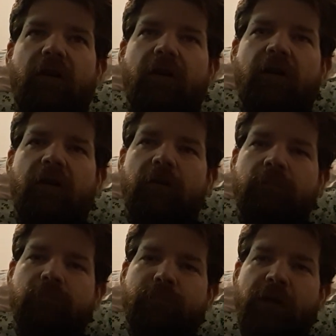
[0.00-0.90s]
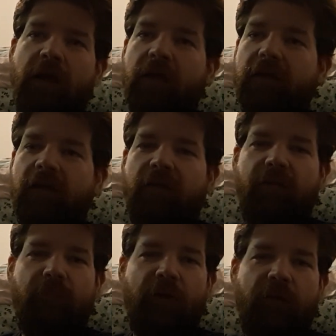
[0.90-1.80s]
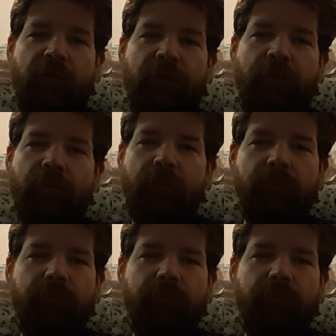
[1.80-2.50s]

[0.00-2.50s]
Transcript: But yeah, that's my review.